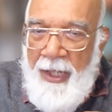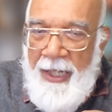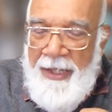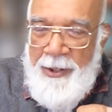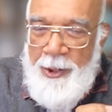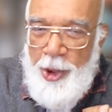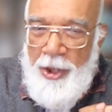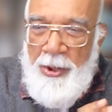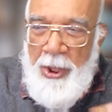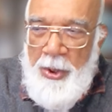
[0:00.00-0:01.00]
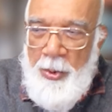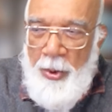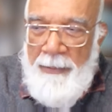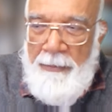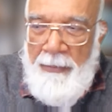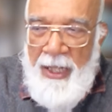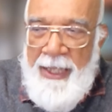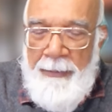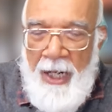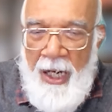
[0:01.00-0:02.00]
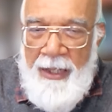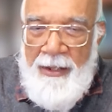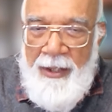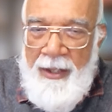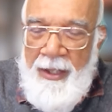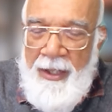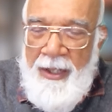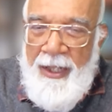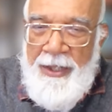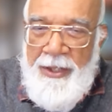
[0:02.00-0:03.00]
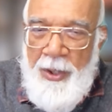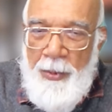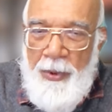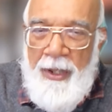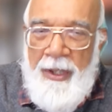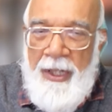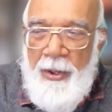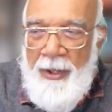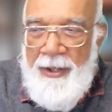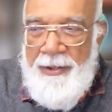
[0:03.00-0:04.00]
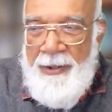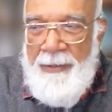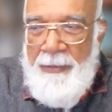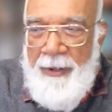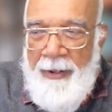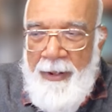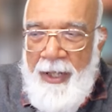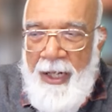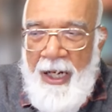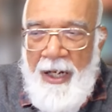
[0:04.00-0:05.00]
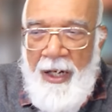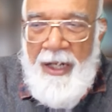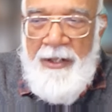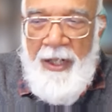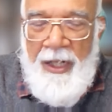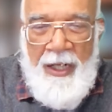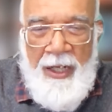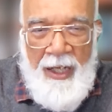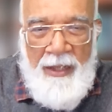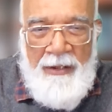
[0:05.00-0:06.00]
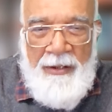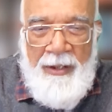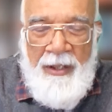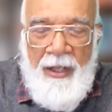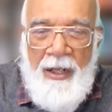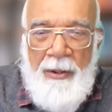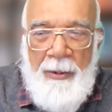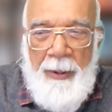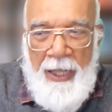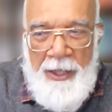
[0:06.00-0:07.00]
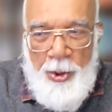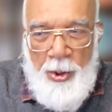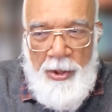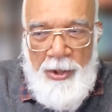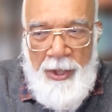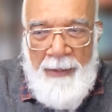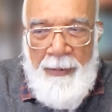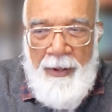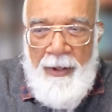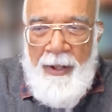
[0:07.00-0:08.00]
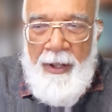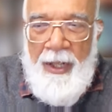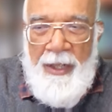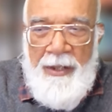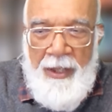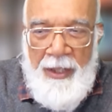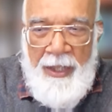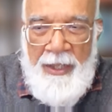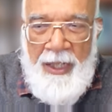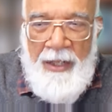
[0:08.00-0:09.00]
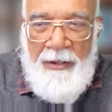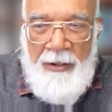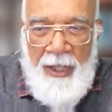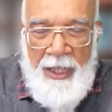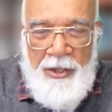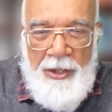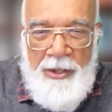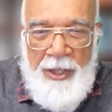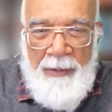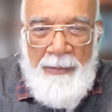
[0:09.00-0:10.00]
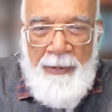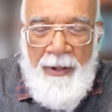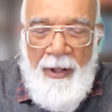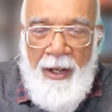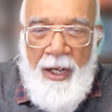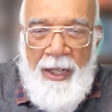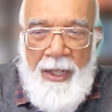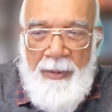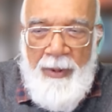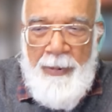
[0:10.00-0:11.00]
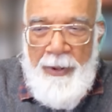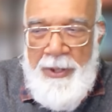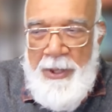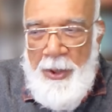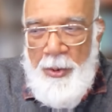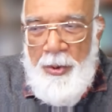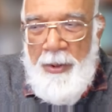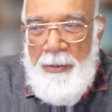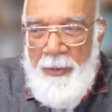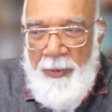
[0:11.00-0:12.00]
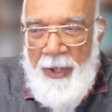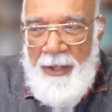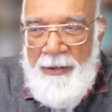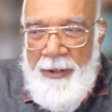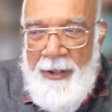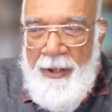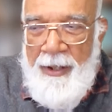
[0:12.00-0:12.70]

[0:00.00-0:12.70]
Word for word: has turned into a money mind, it is a workaholism, neglecting health, relationship, integrity in relationship. I have a pursuit of the wealth.